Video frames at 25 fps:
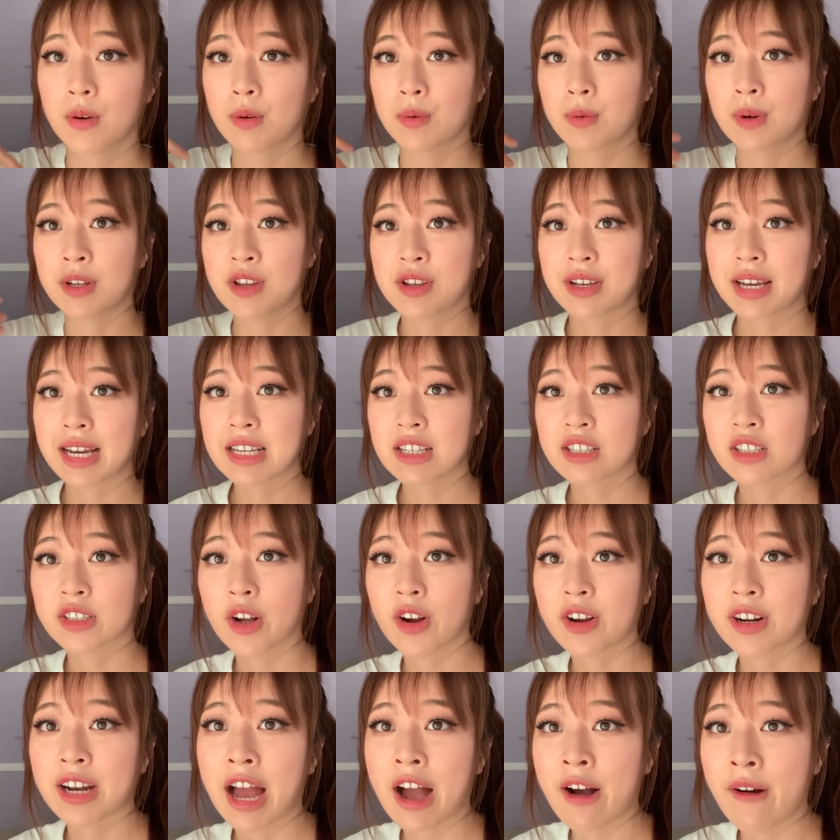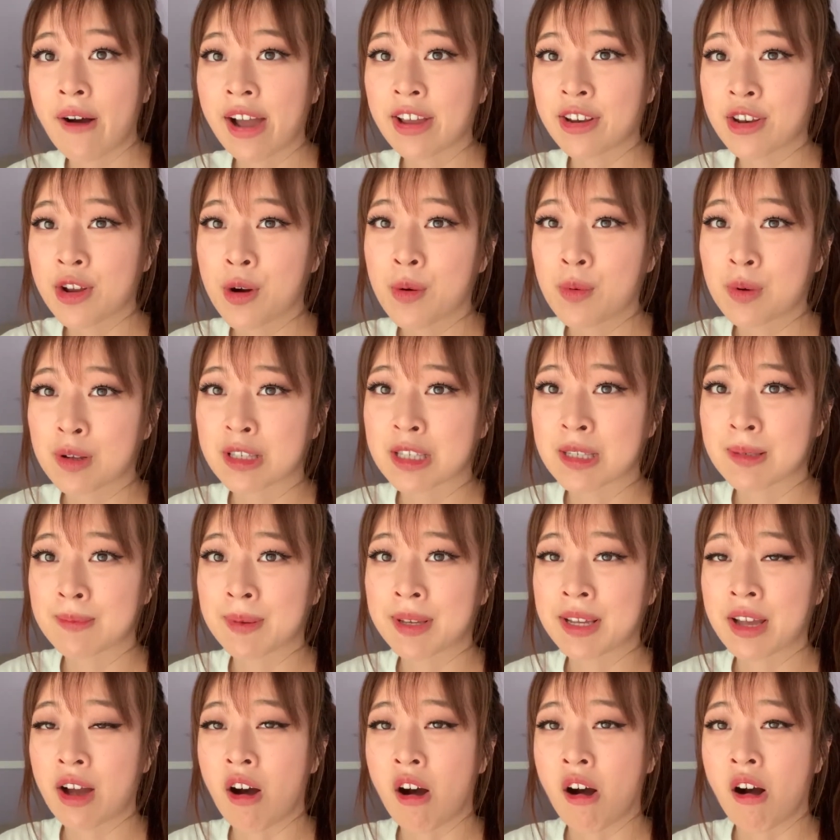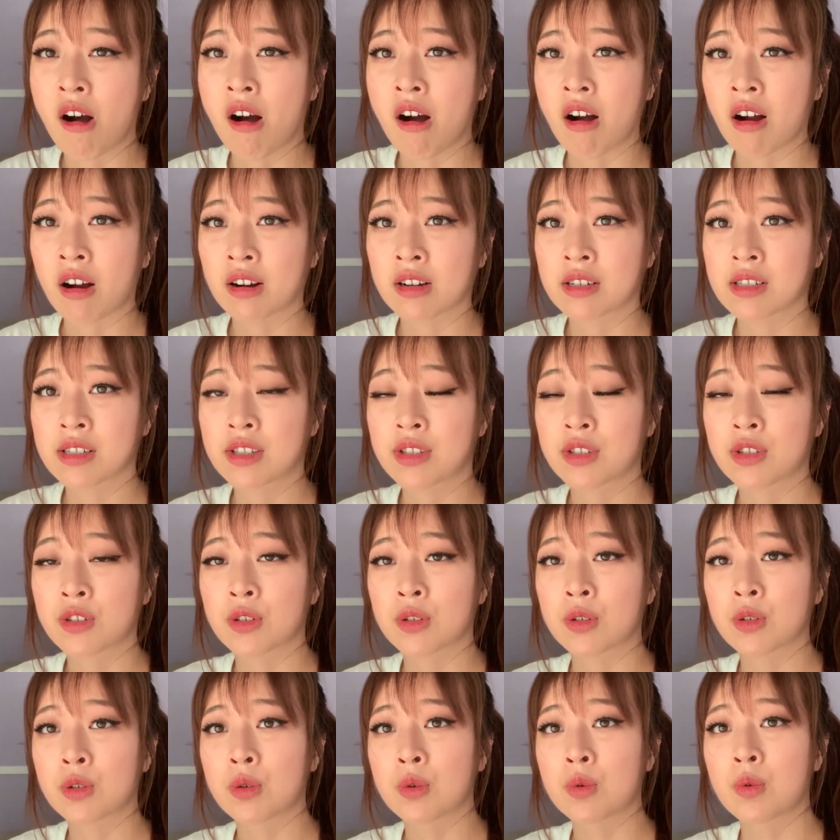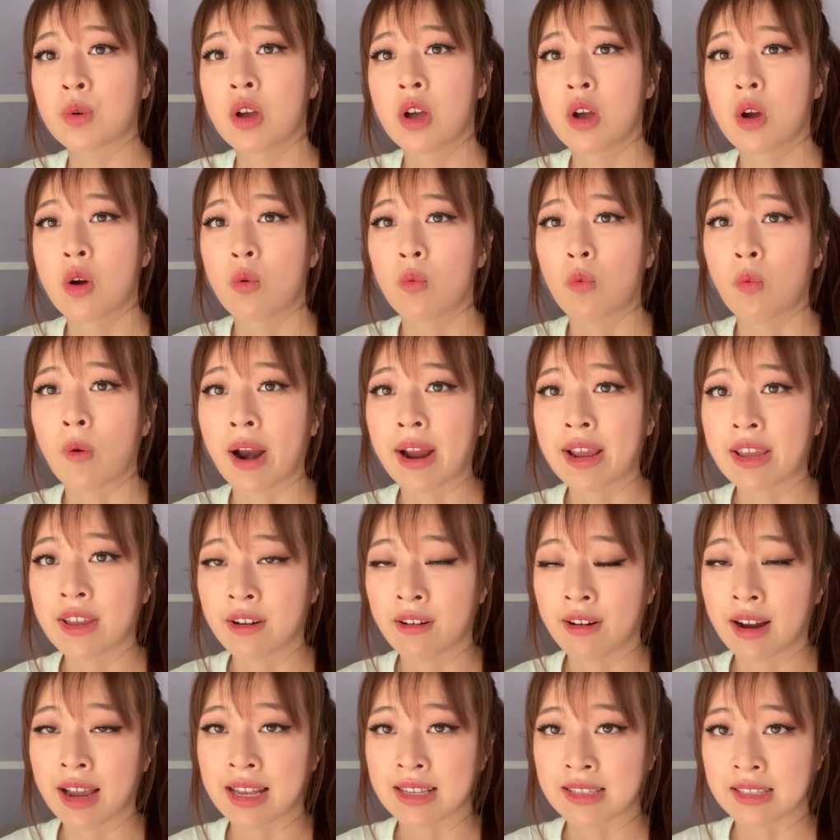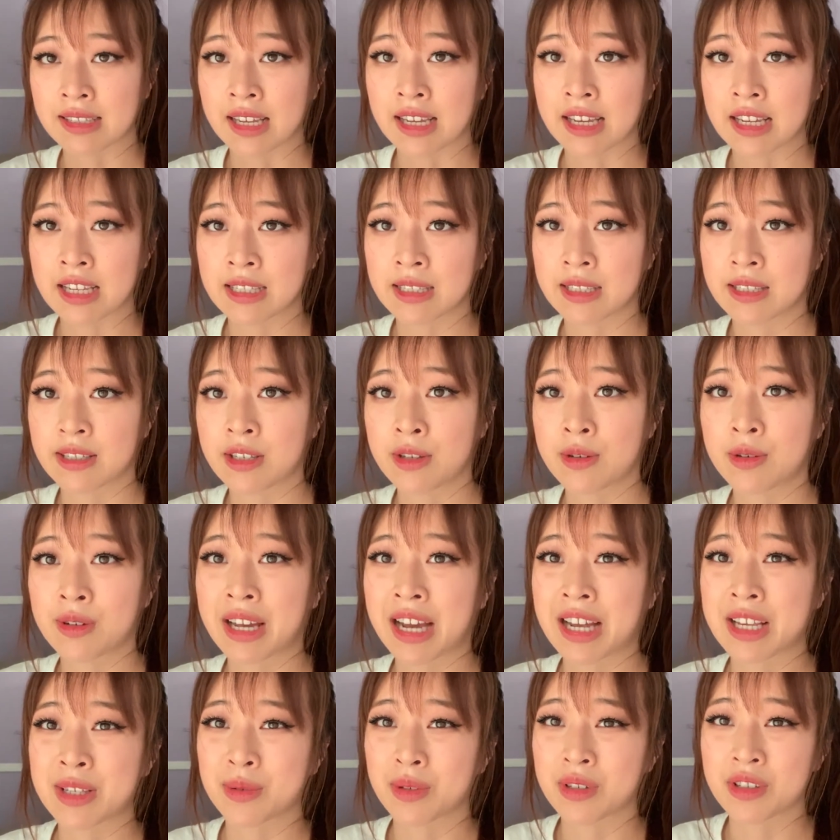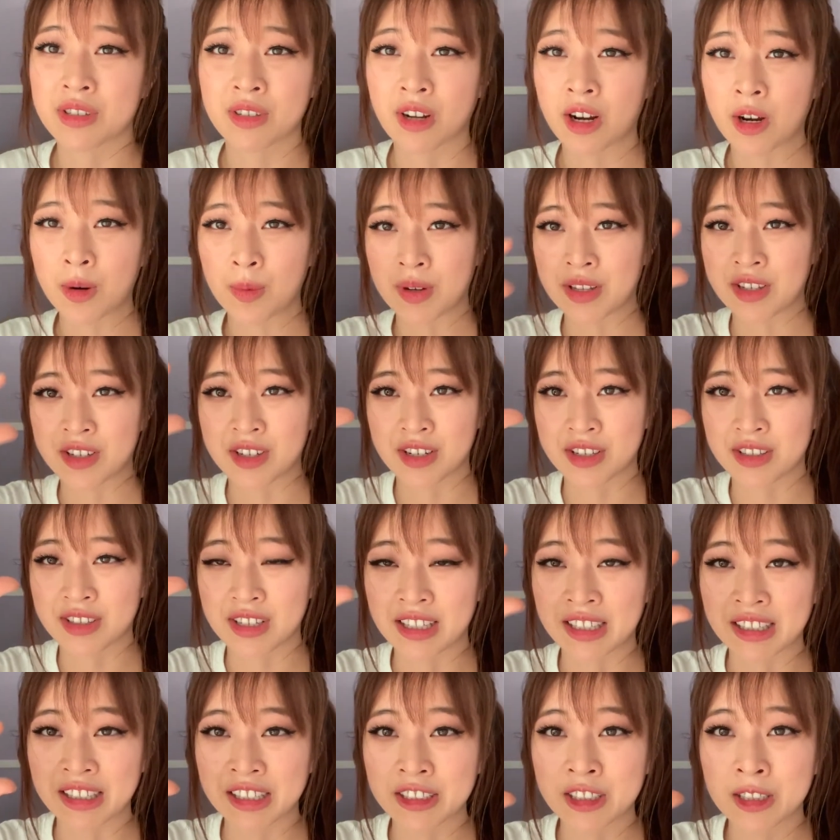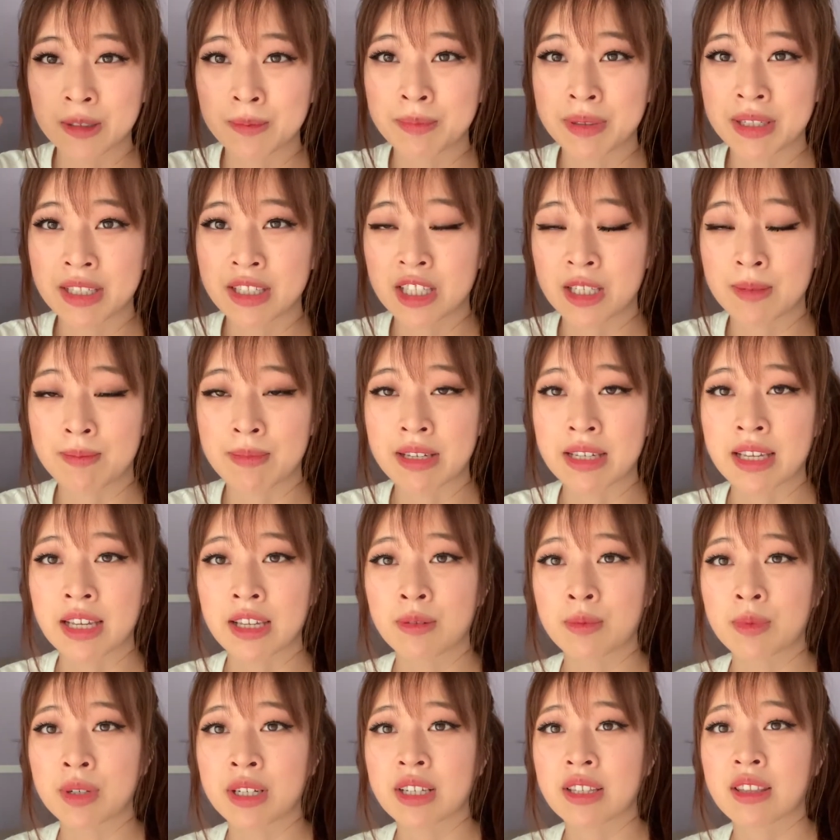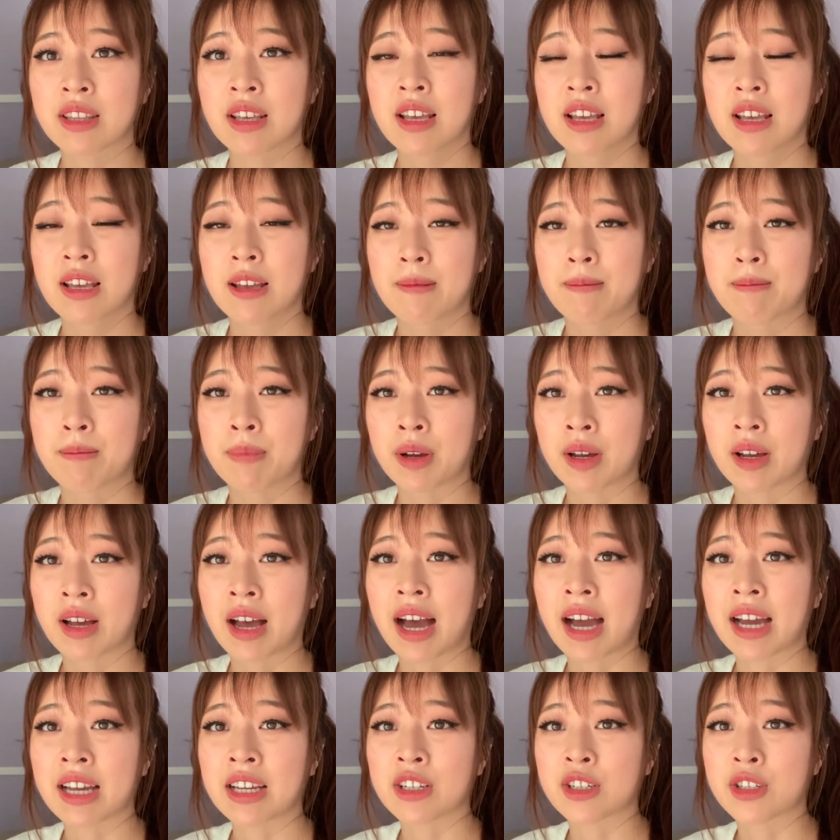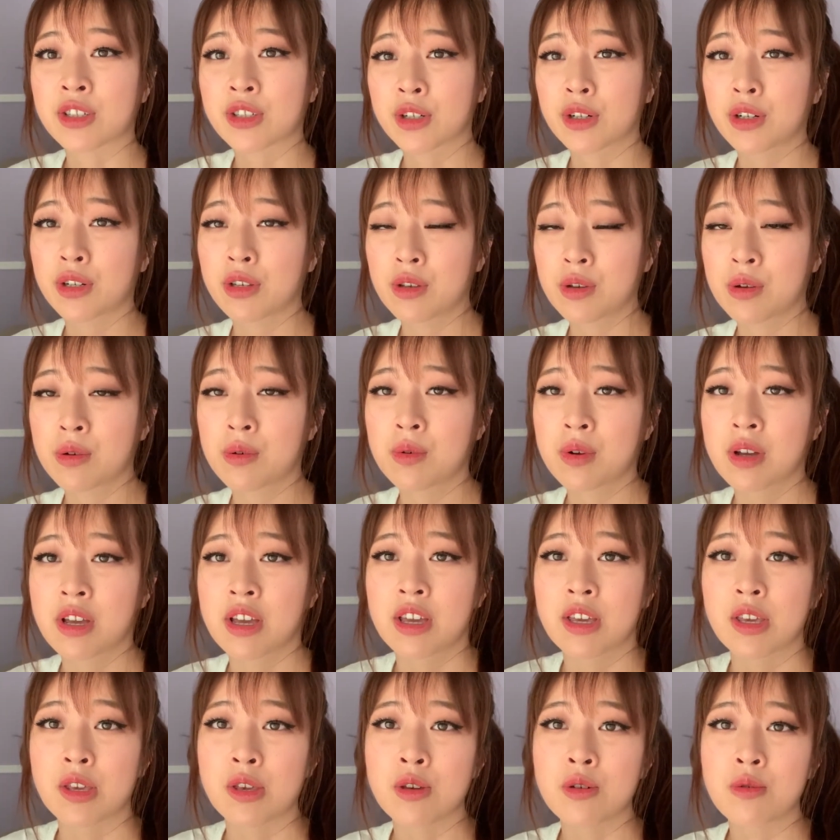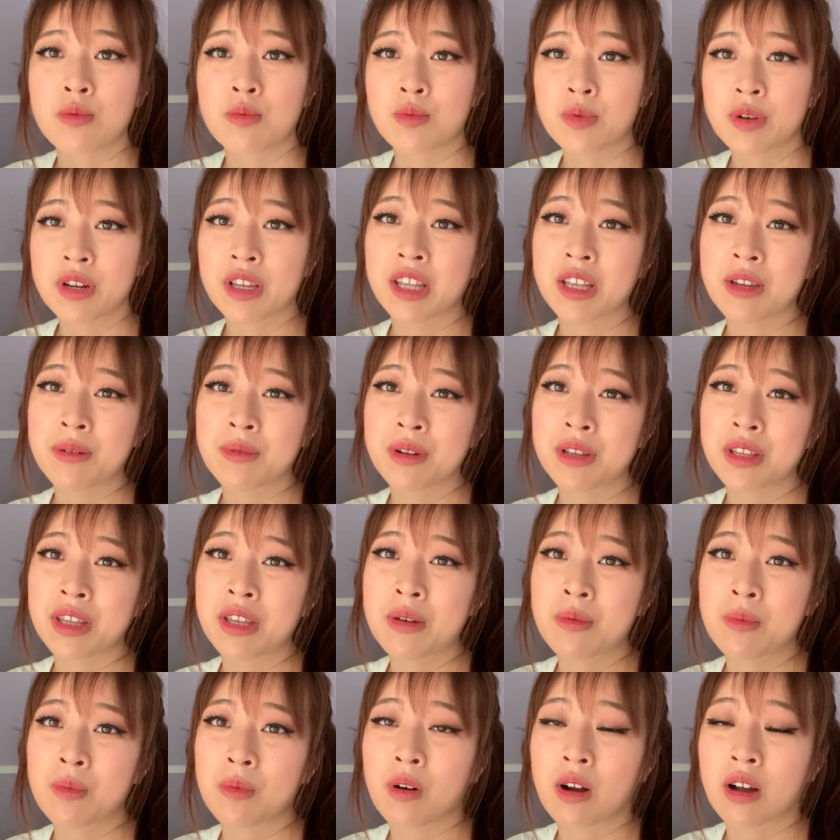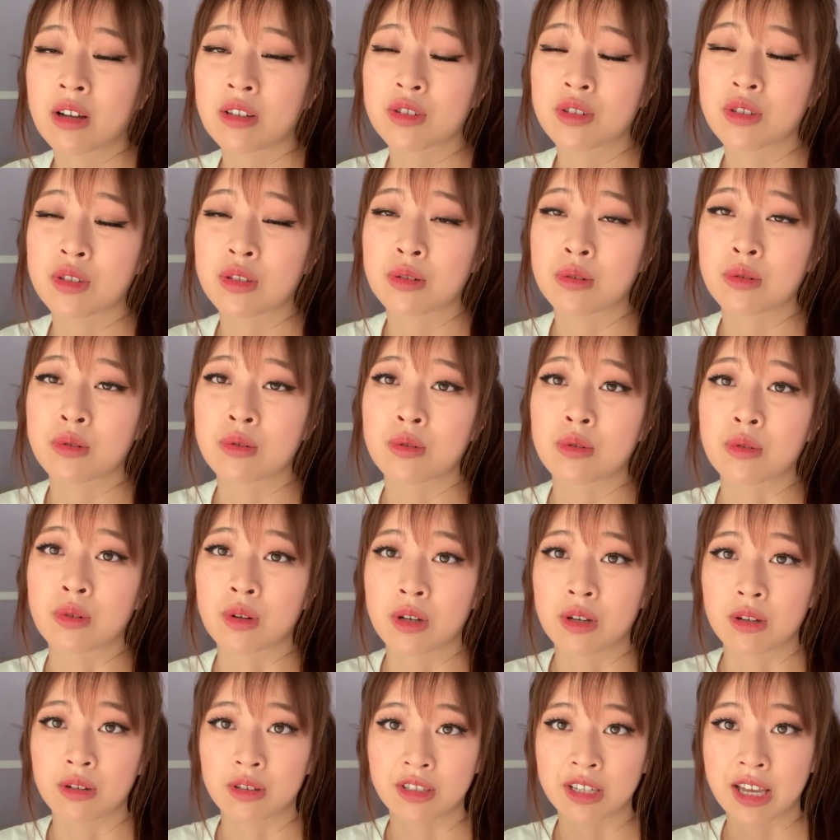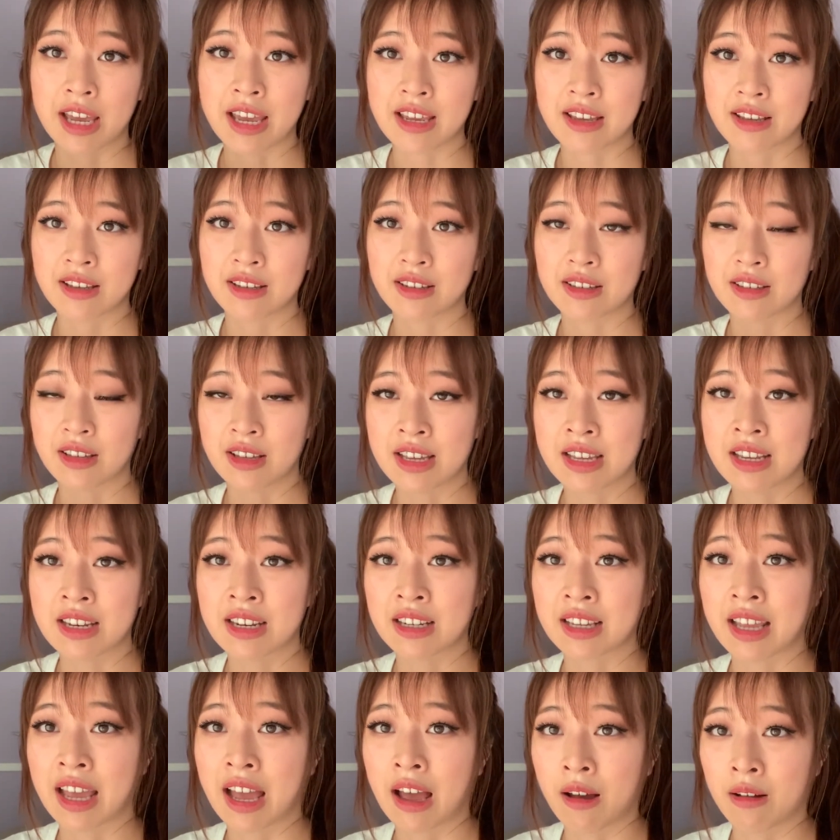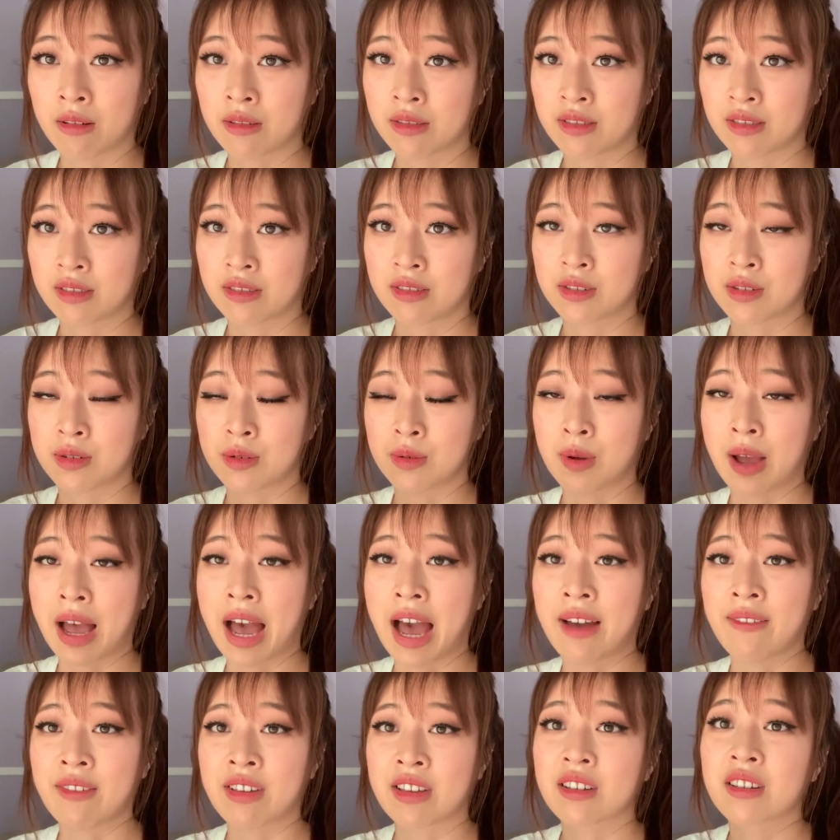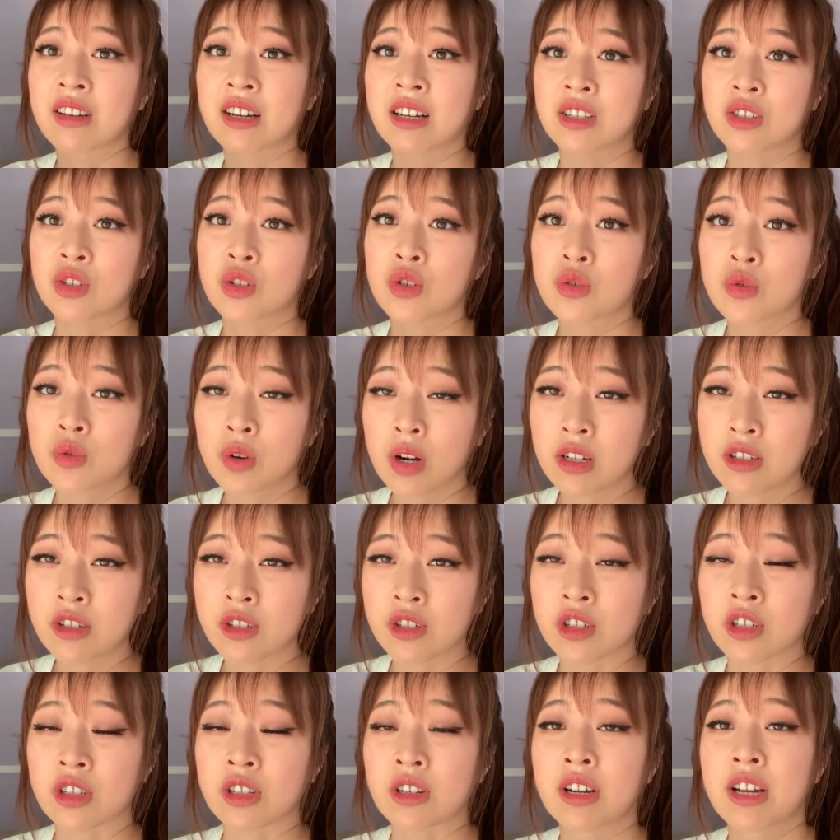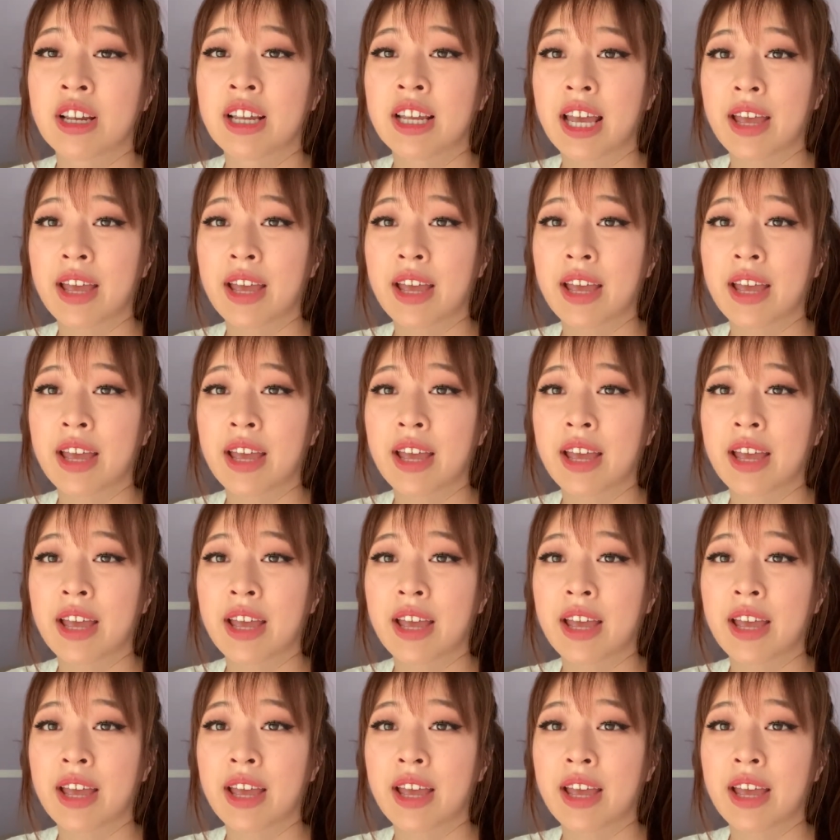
When you guys start out, I know it's a bit hard to write your essays. You guys will start with just a little bit to begin with, but I assure you, you really want to take in account to having a structure.